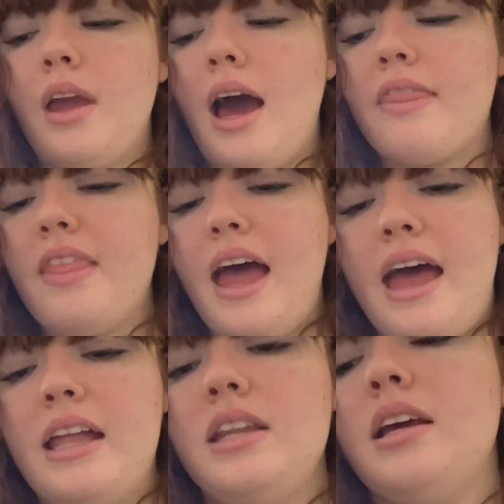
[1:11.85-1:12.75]
And
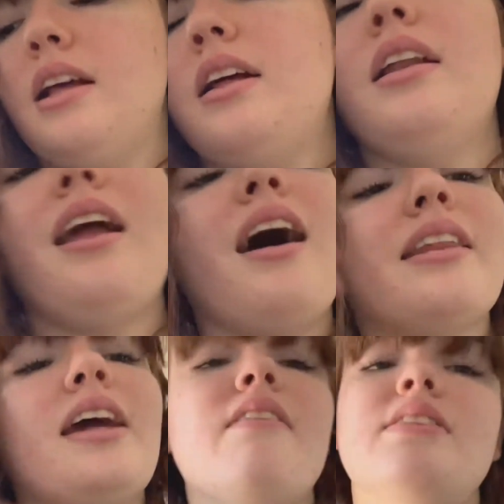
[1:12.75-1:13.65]
then like
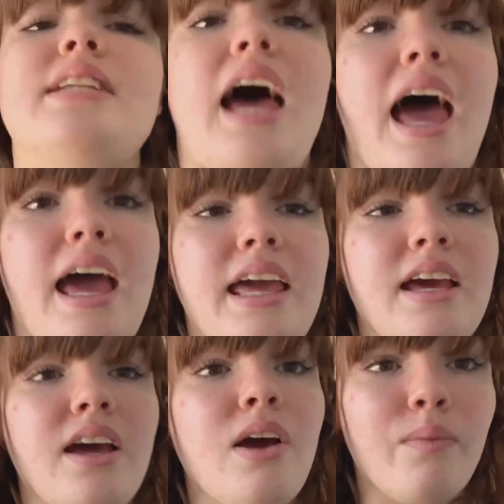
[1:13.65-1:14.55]
the other day
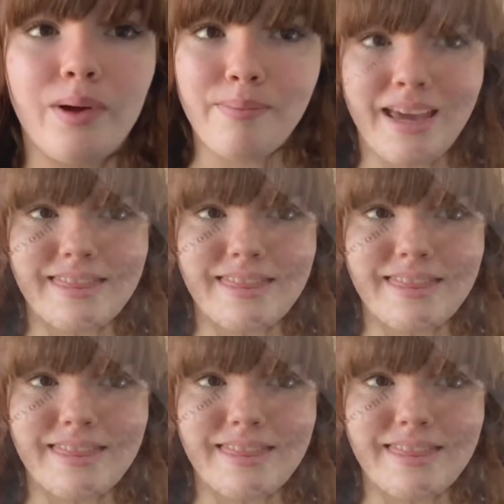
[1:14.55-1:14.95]
we made